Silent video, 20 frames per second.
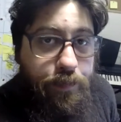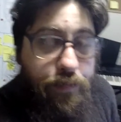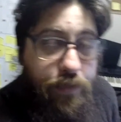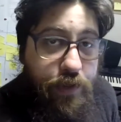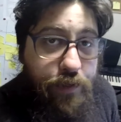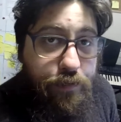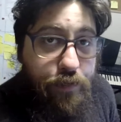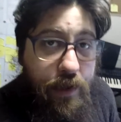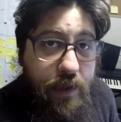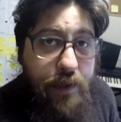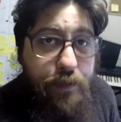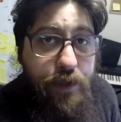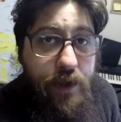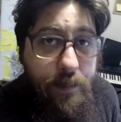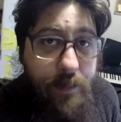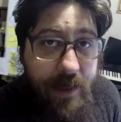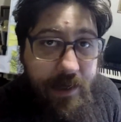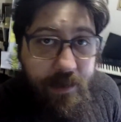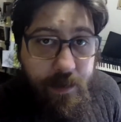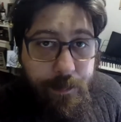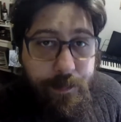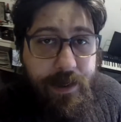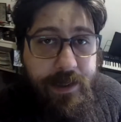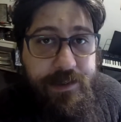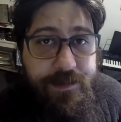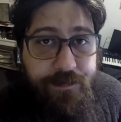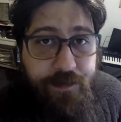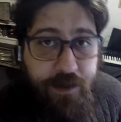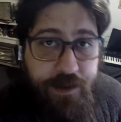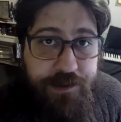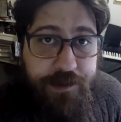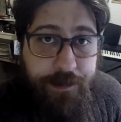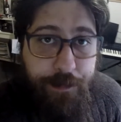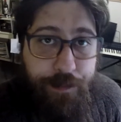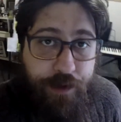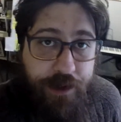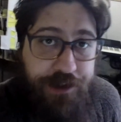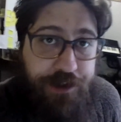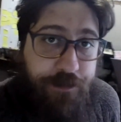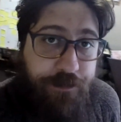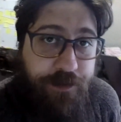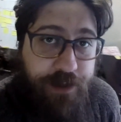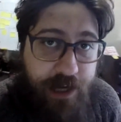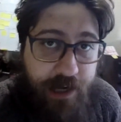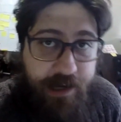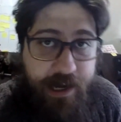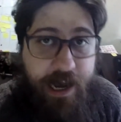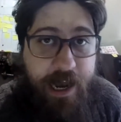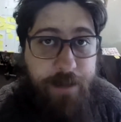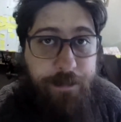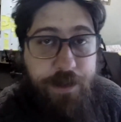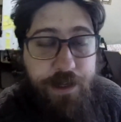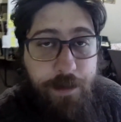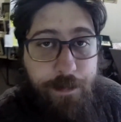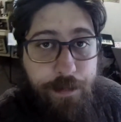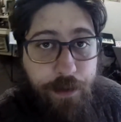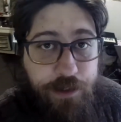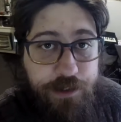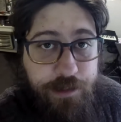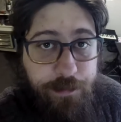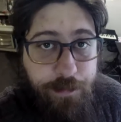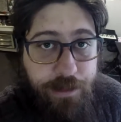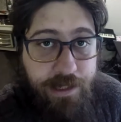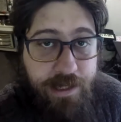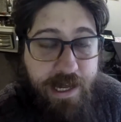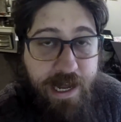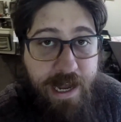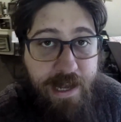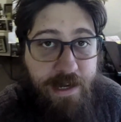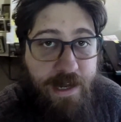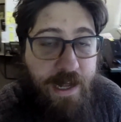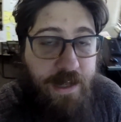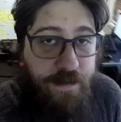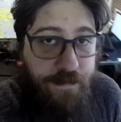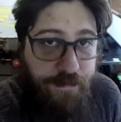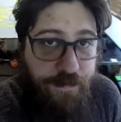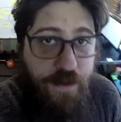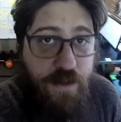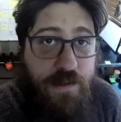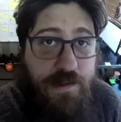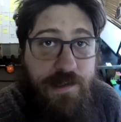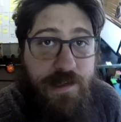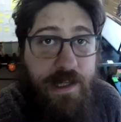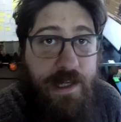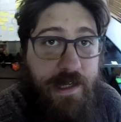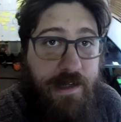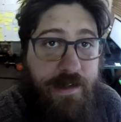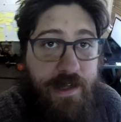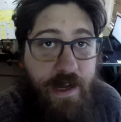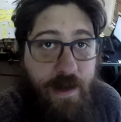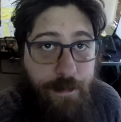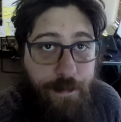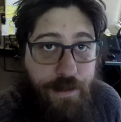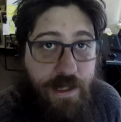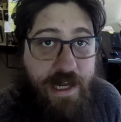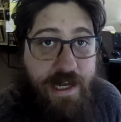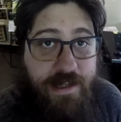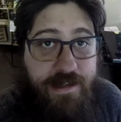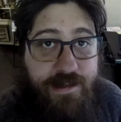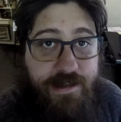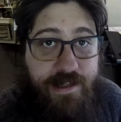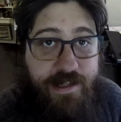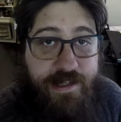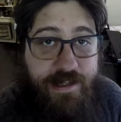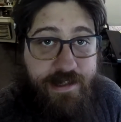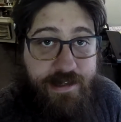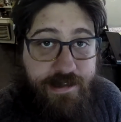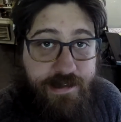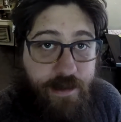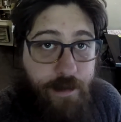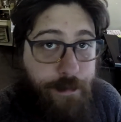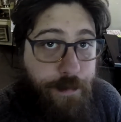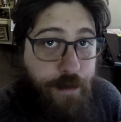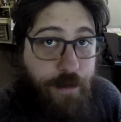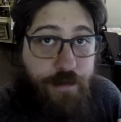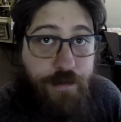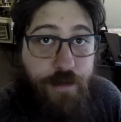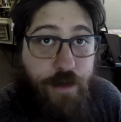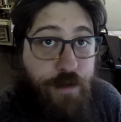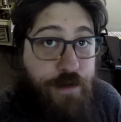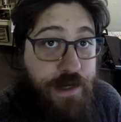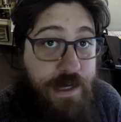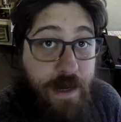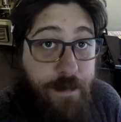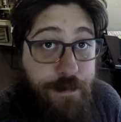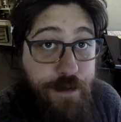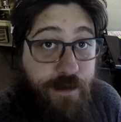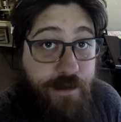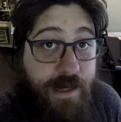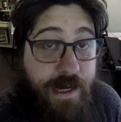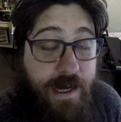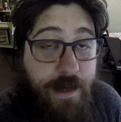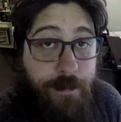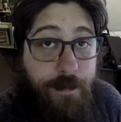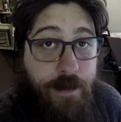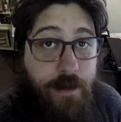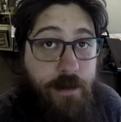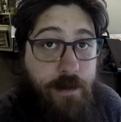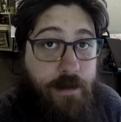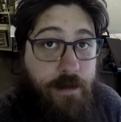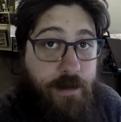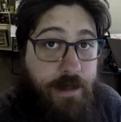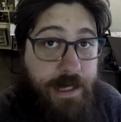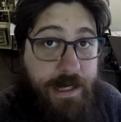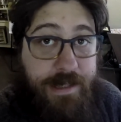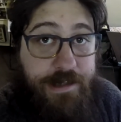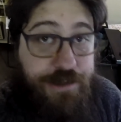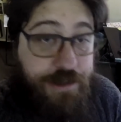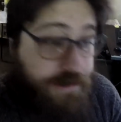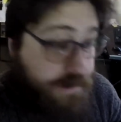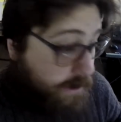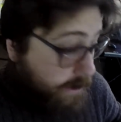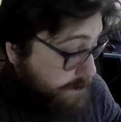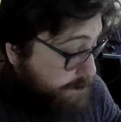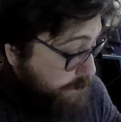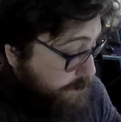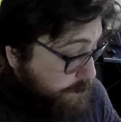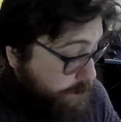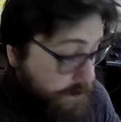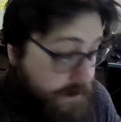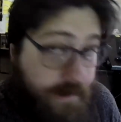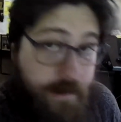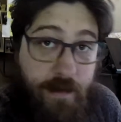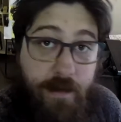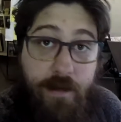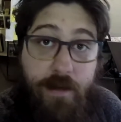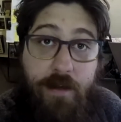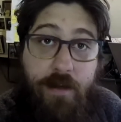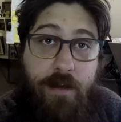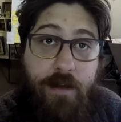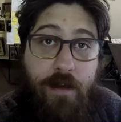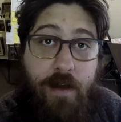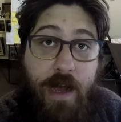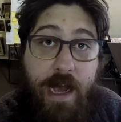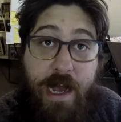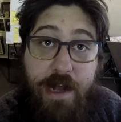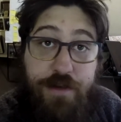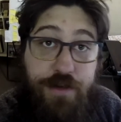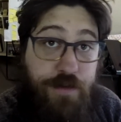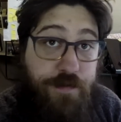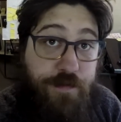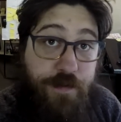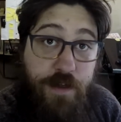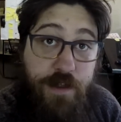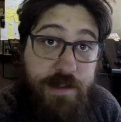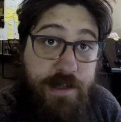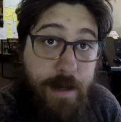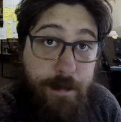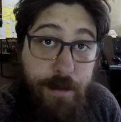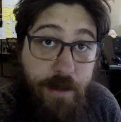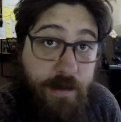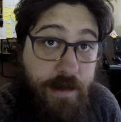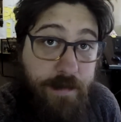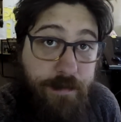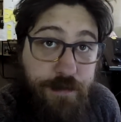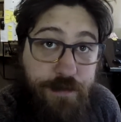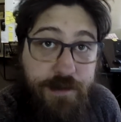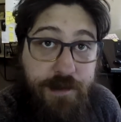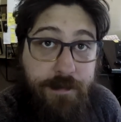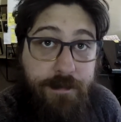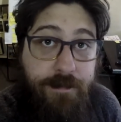You really want to make the best first impression for your game that you possibly can, and the first thing that a player sees upon loading up your game is your title screen and your first couple of levels.